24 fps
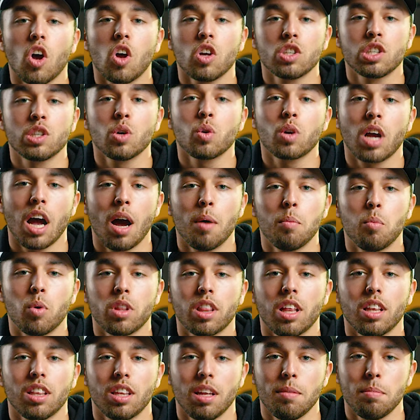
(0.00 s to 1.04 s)
also come
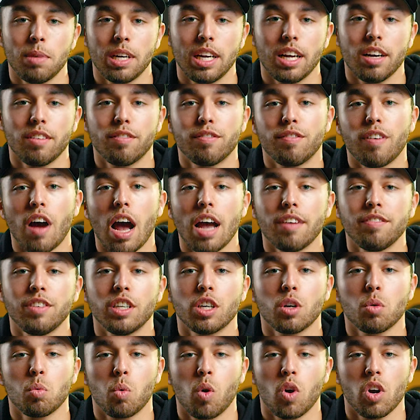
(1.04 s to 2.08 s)
with a limited
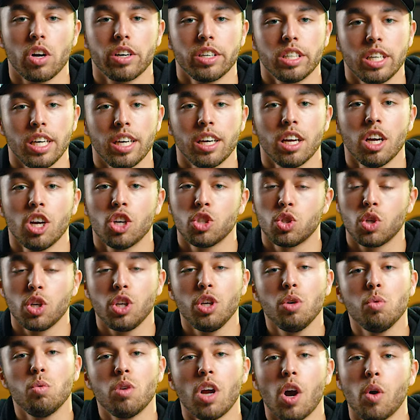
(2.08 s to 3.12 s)
5-year warranty, so
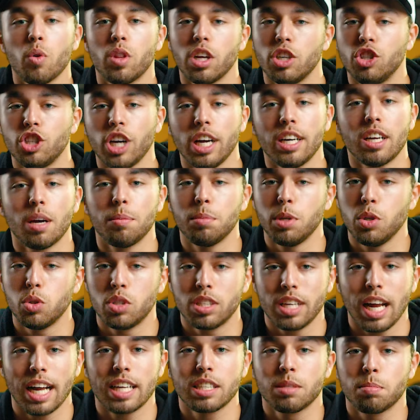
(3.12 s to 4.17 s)
you know that JW
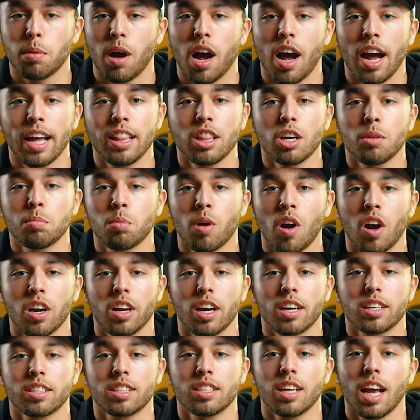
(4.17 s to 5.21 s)
stands behind their
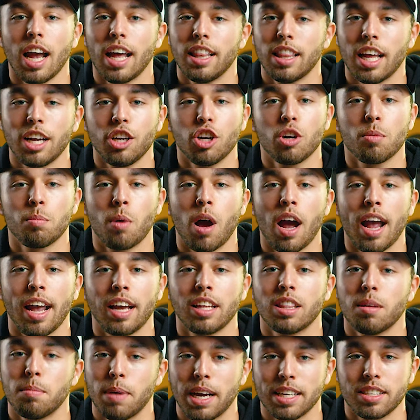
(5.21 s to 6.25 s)
products and that you're
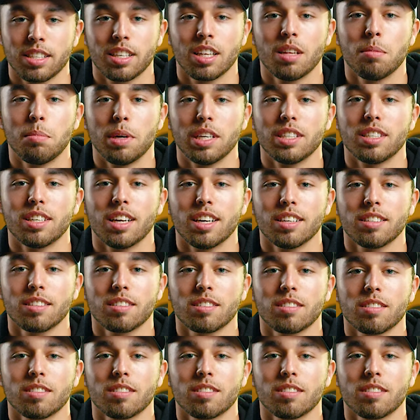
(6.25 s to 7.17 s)
buying the best in the business.